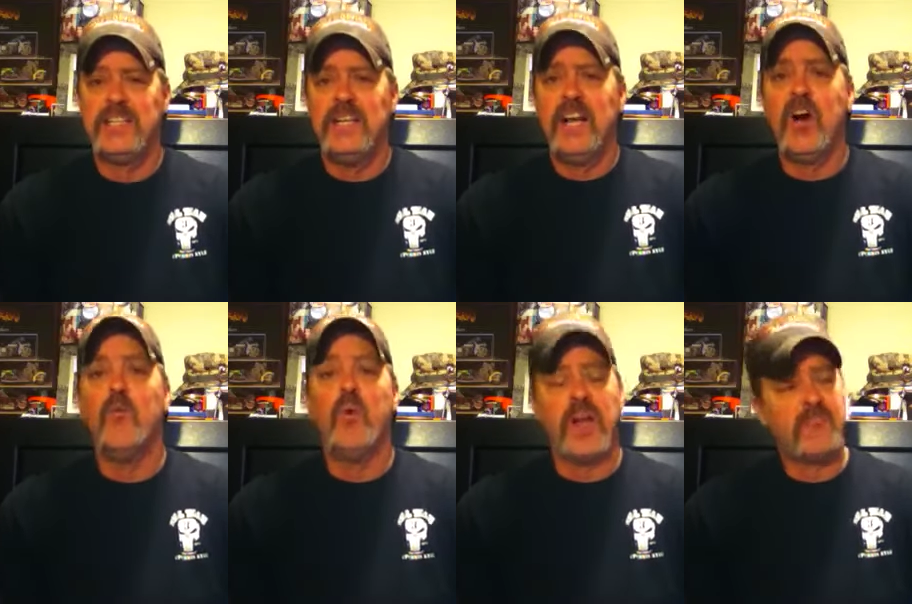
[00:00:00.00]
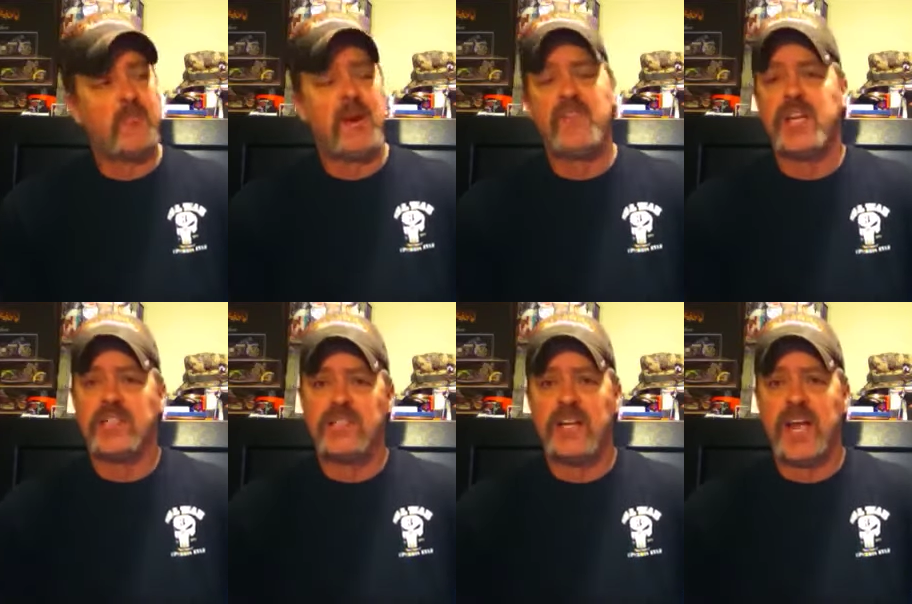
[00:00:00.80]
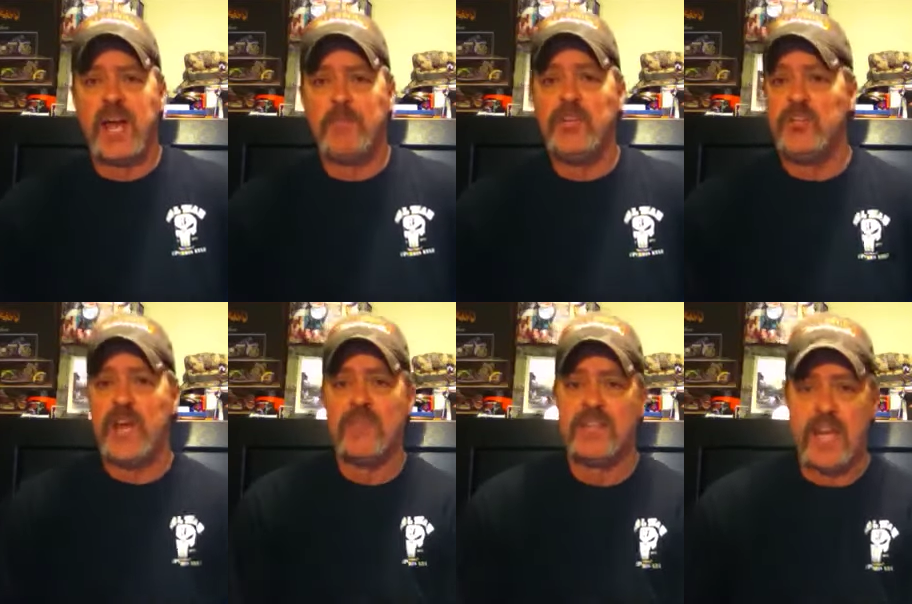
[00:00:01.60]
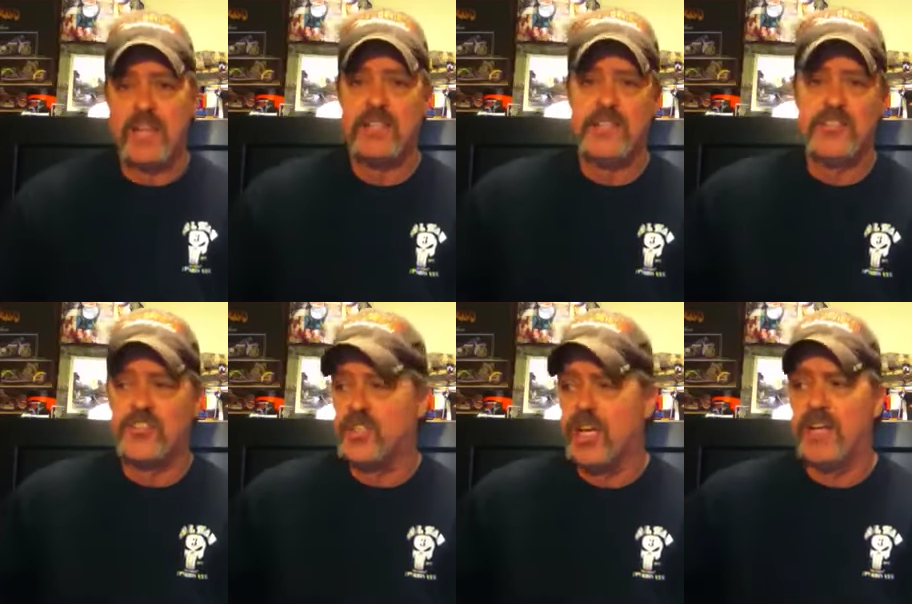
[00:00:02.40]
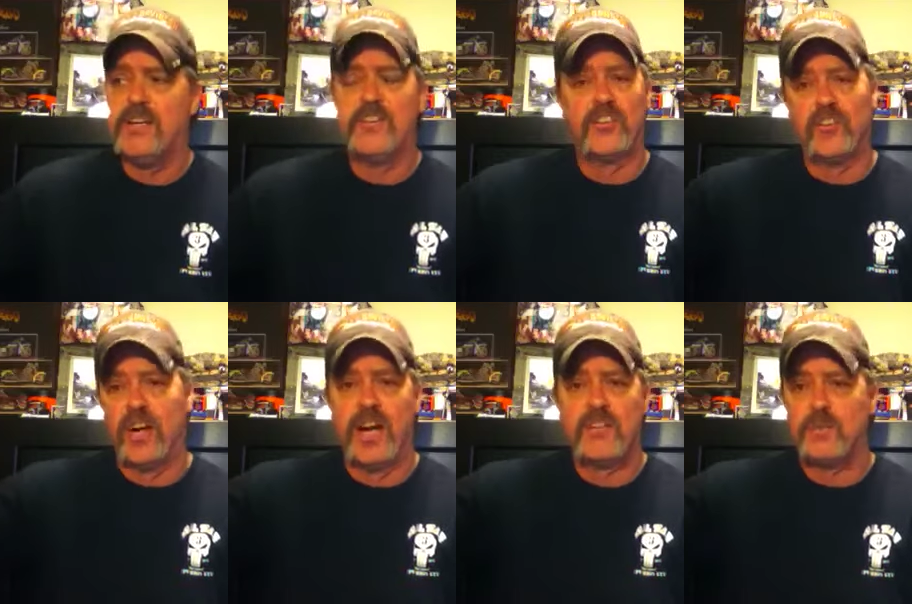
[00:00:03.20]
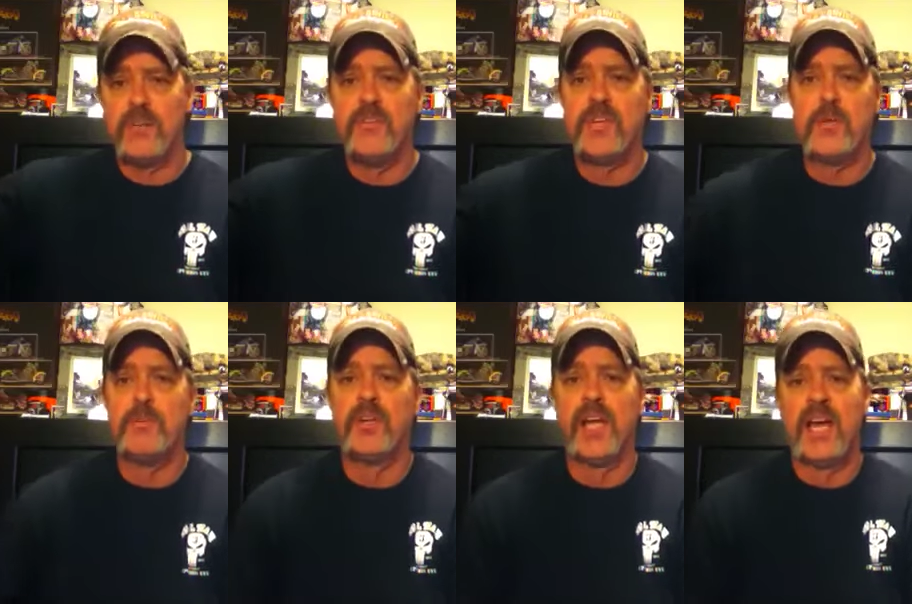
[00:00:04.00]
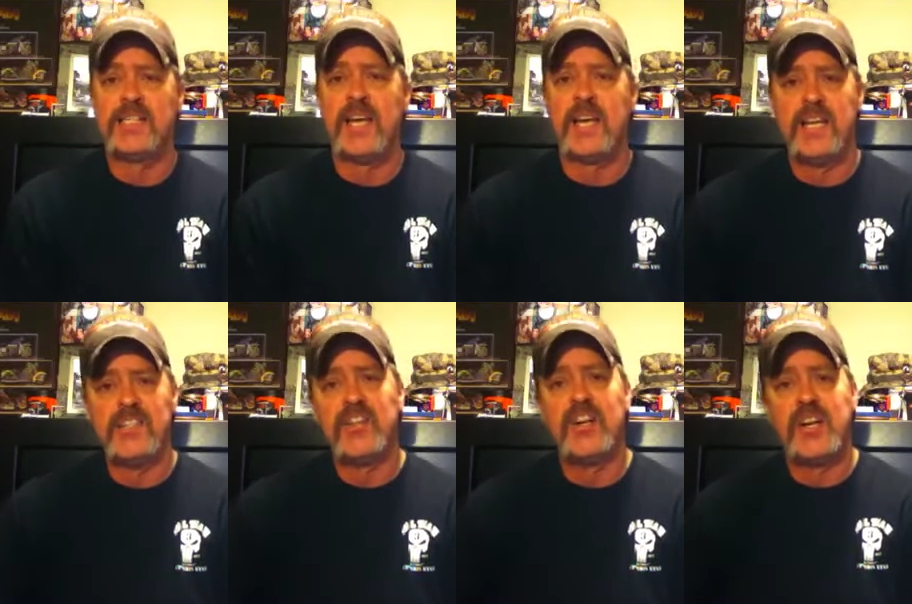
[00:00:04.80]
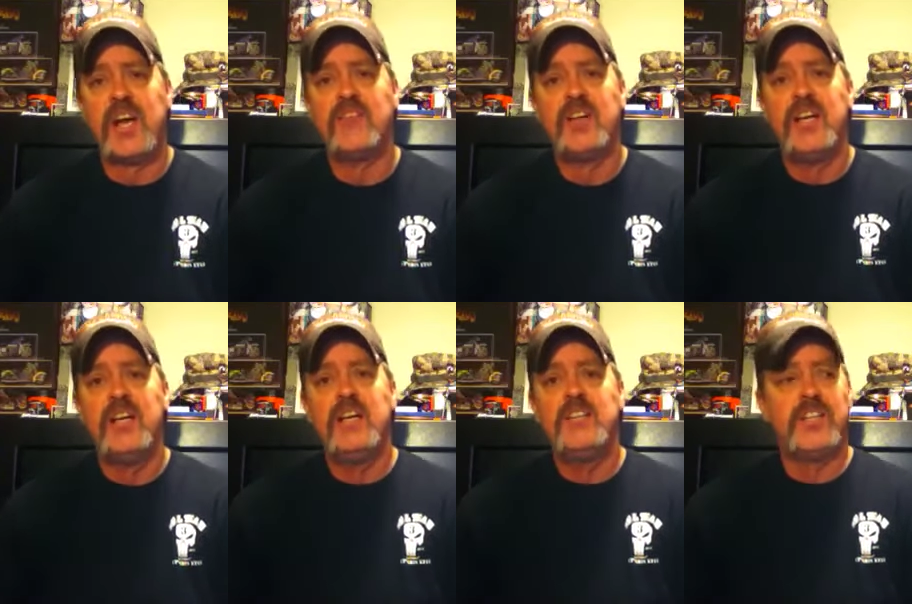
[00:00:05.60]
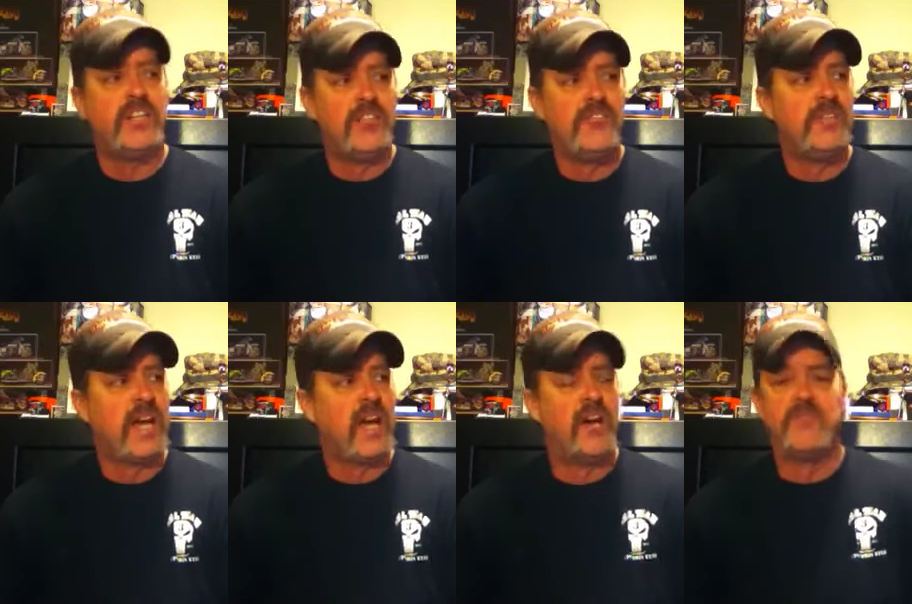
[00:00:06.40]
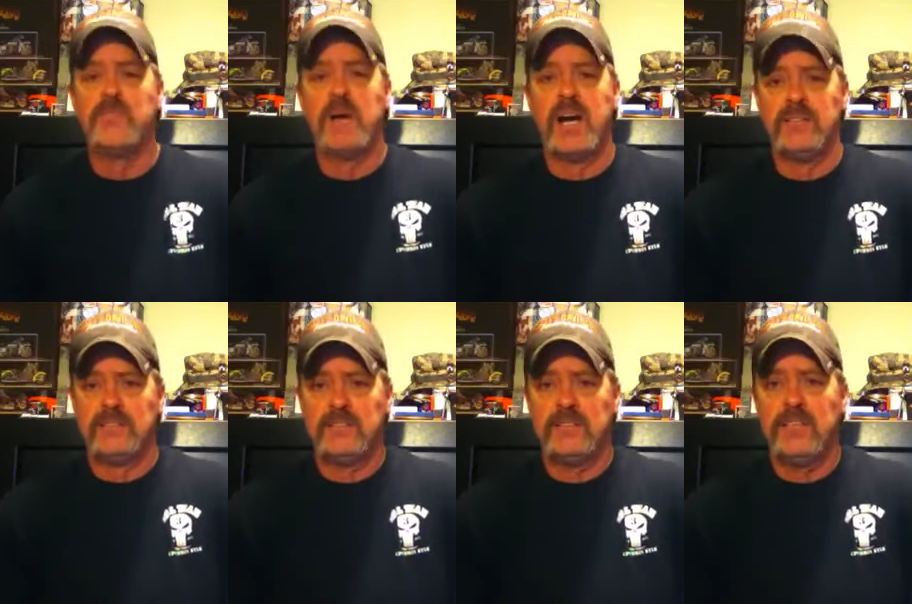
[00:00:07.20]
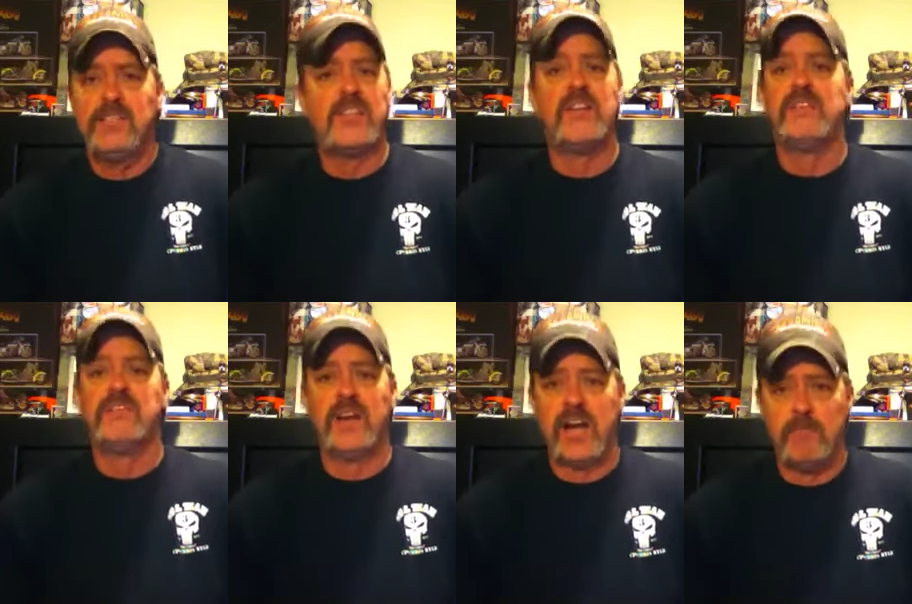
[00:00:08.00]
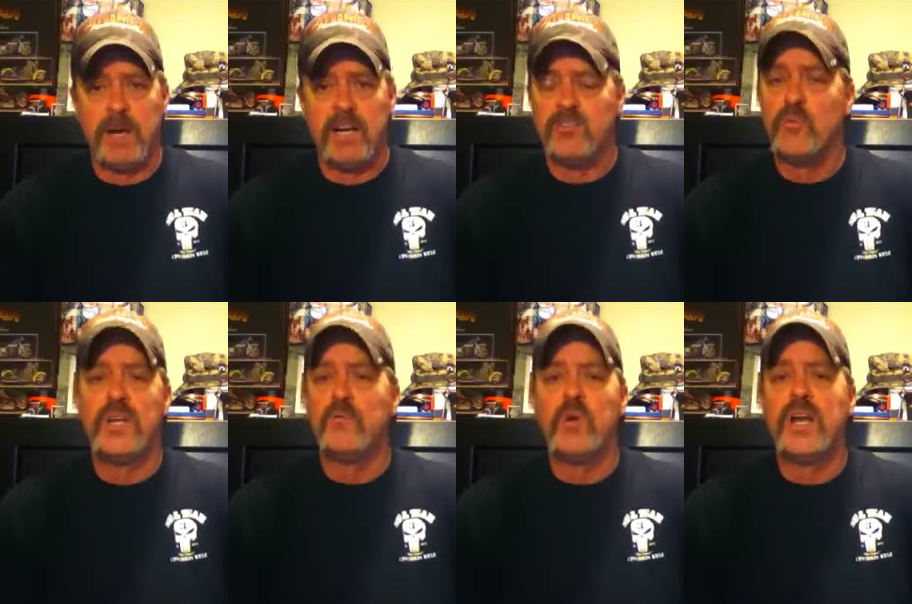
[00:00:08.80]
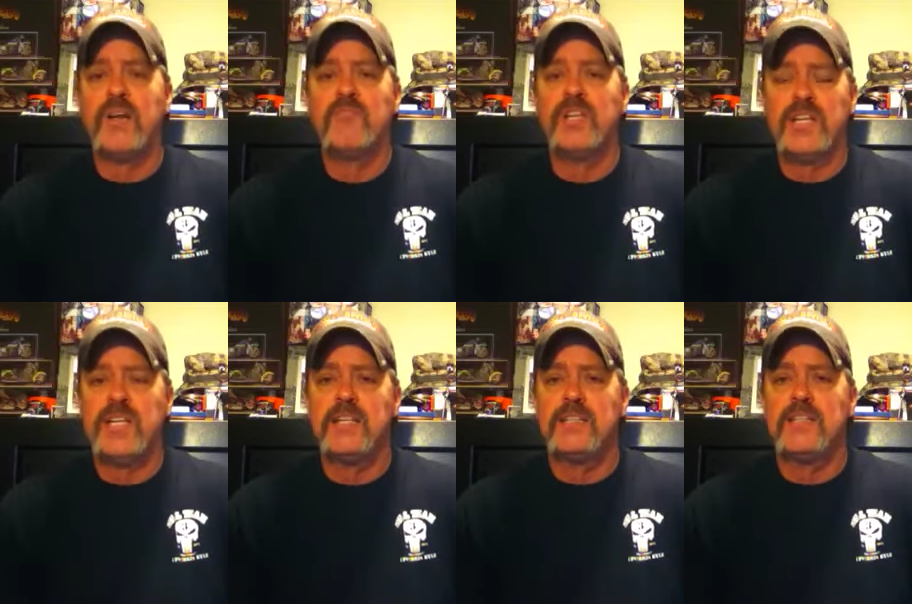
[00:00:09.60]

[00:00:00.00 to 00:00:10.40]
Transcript: Away from everything that's going to happen? Do you have gas in your shed, in your garage, wherever you keep your gas at? Is there enough to get you that 100 miles, 75 miles, whatever it is?